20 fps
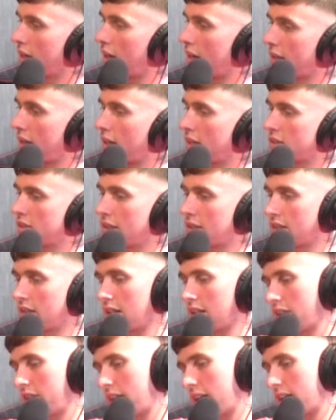And that's think
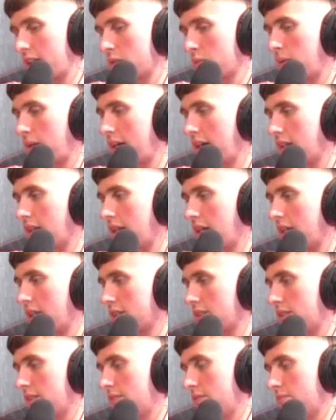I think that's why in the
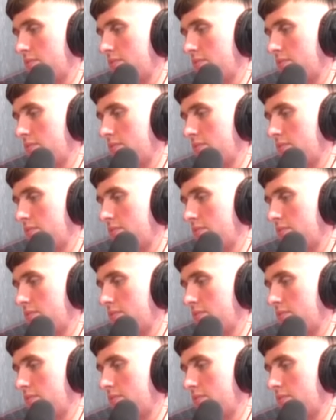last